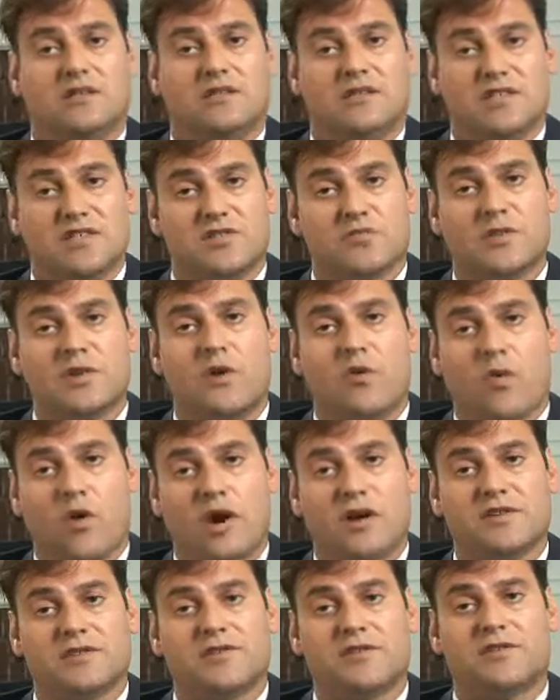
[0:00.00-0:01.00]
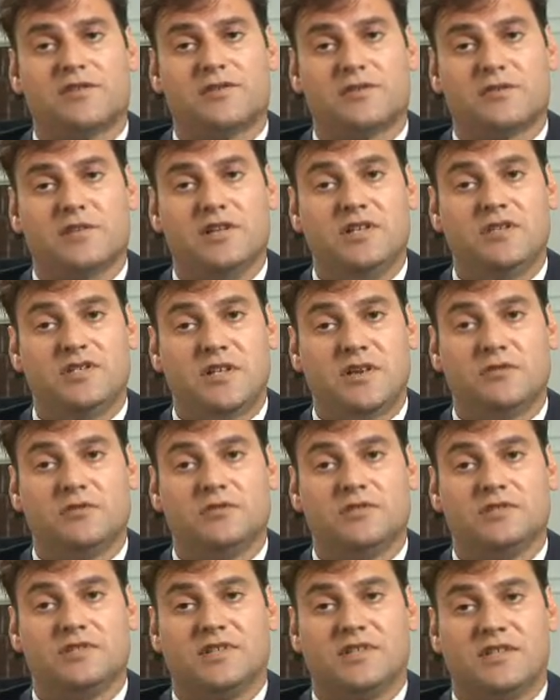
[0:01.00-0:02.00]
this requires the Attorney
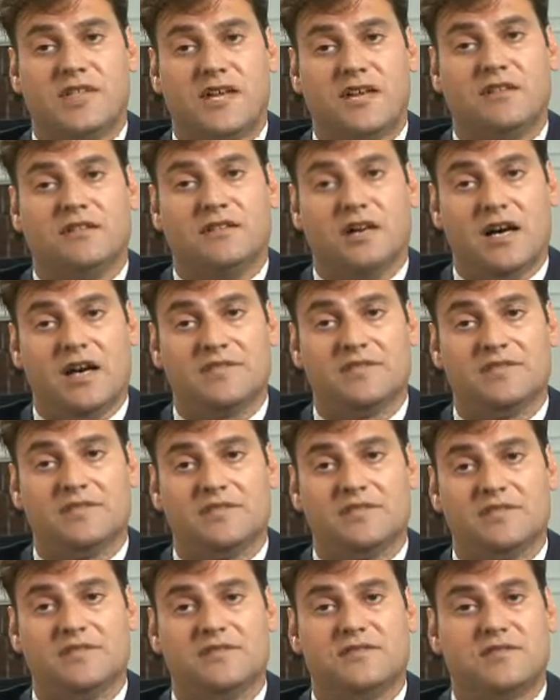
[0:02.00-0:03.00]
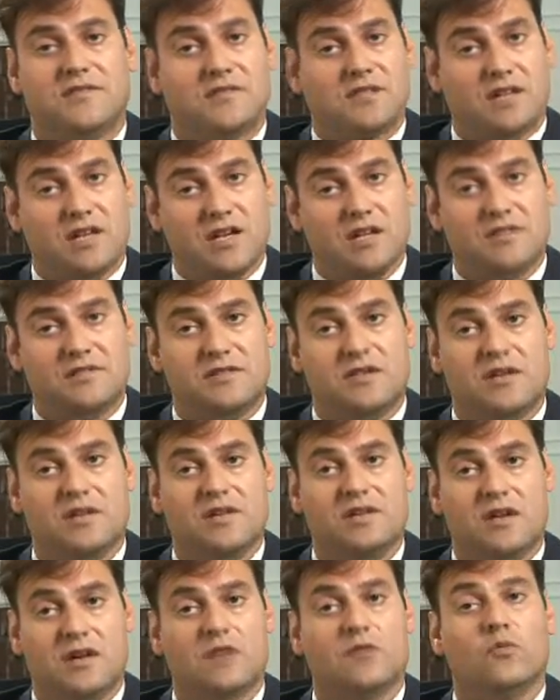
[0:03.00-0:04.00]
General to take non-citizens into
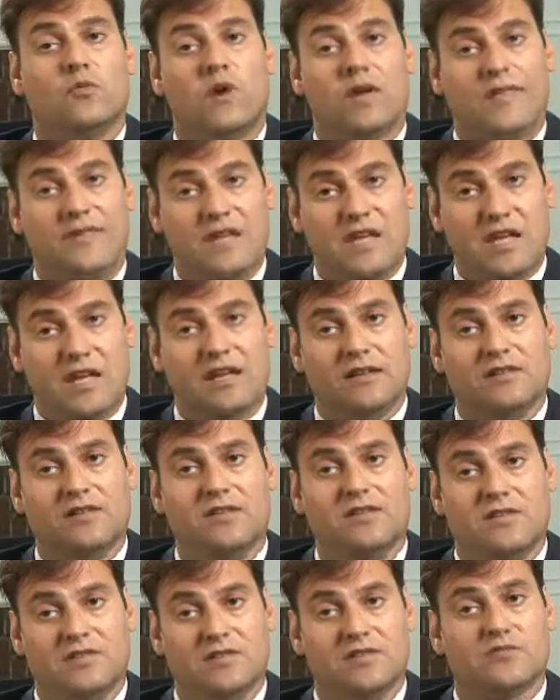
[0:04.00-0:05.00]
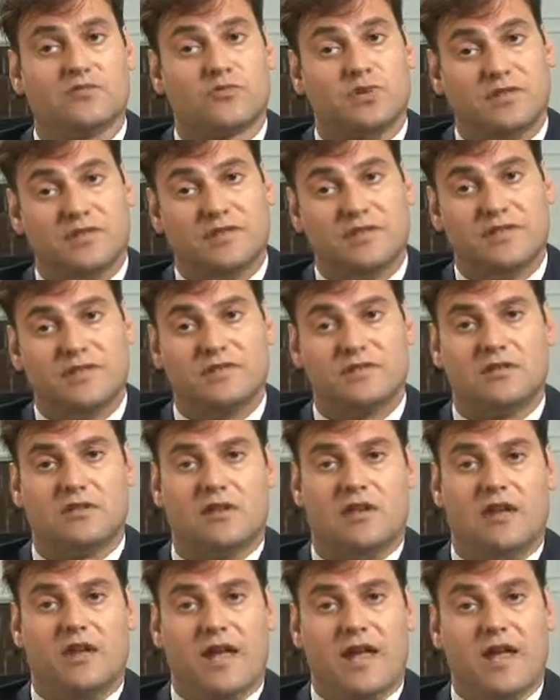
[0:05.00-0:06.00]
custody when the alien is released,
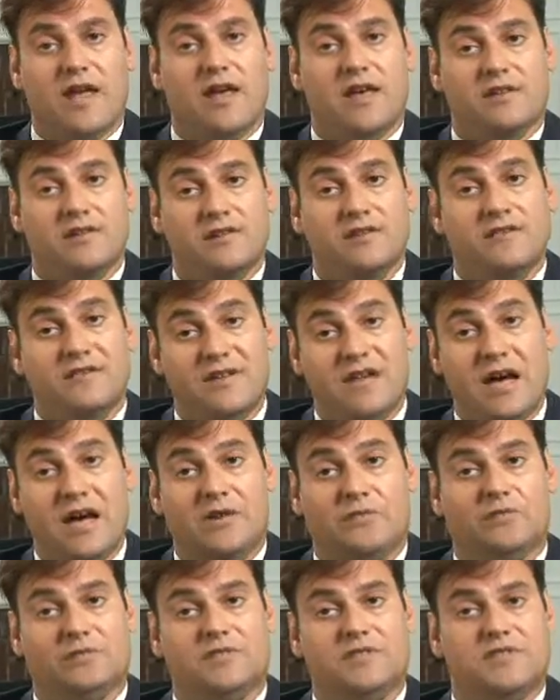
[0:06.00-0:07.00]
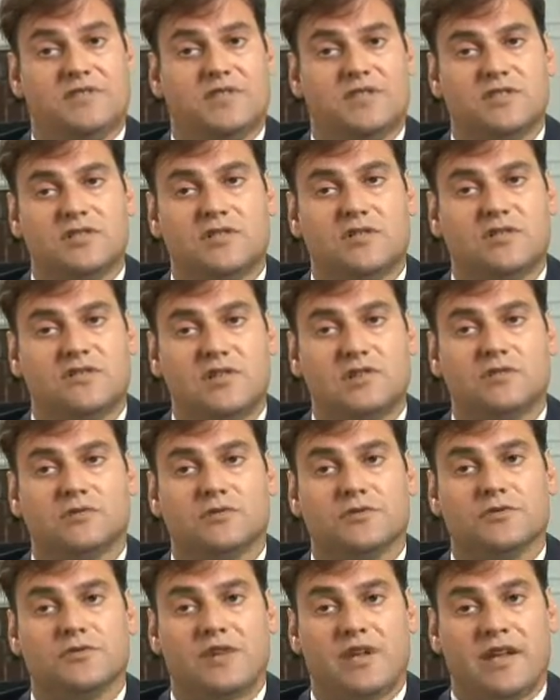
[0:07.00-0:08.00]
and not release such
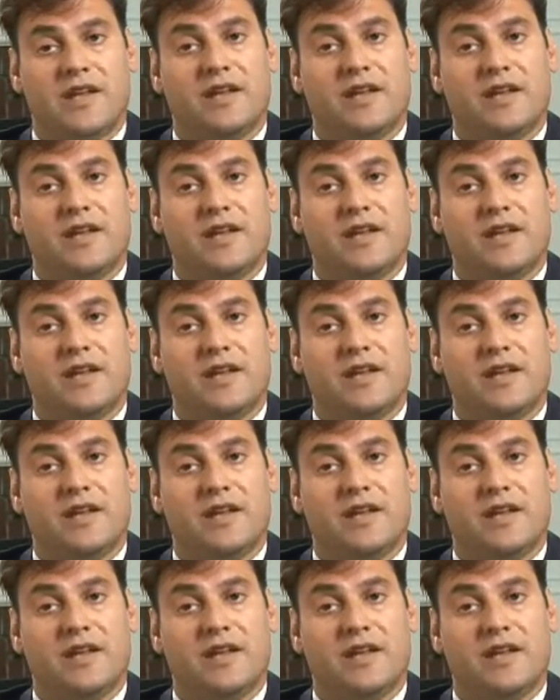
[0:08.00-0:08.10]
individuals.